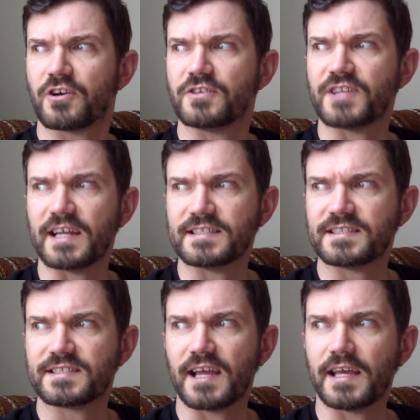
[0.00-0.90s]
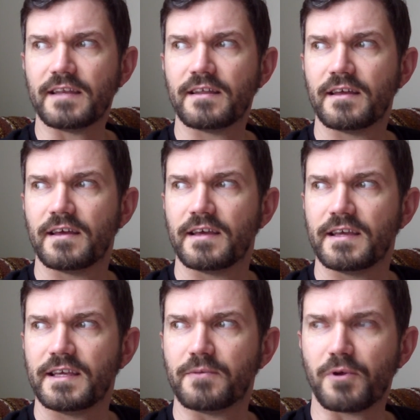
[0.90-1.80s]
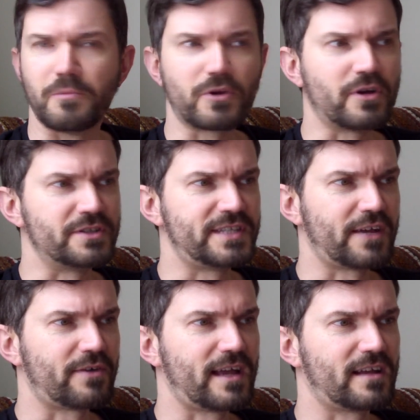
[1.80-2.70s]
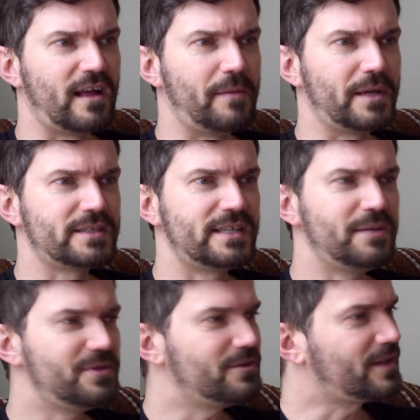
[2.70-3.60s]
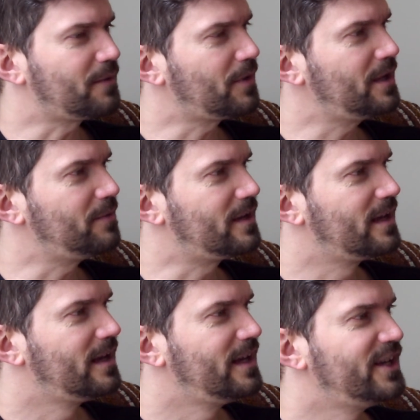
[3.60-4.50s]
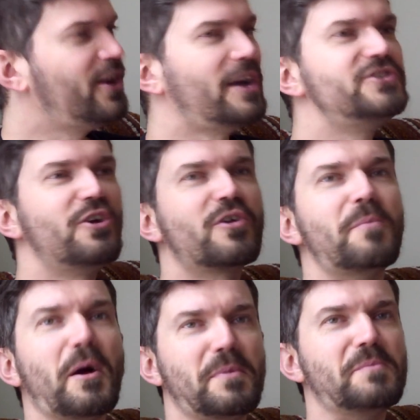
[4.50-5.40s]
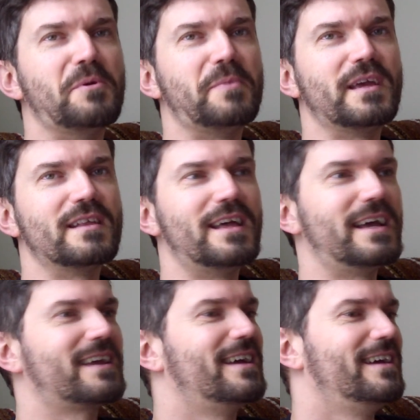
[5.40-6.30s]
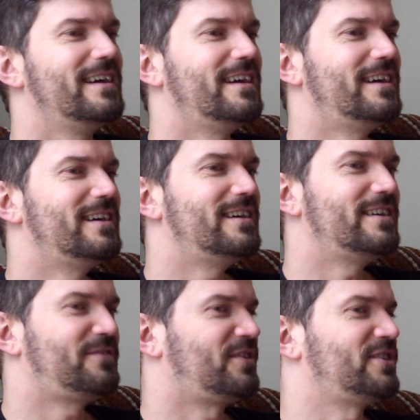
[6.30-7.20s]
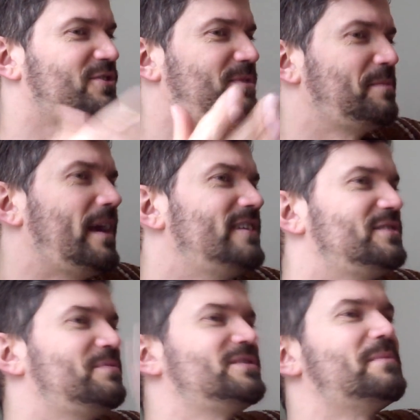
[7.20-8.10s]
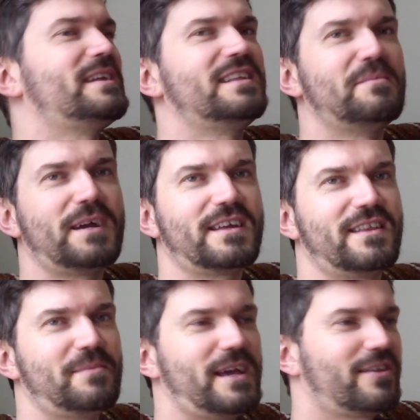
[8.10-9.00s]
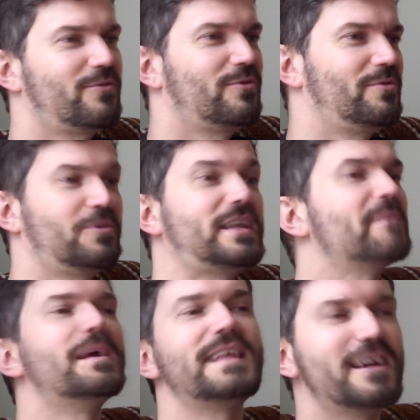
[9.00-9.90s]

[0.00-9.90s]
Charles Eisenstein, he wrote a book called Sacred Economics, and he would do a thing where he would, I joke about people being like, if you're not sure what to pay, just put some money in the bucket at the back of the room, or take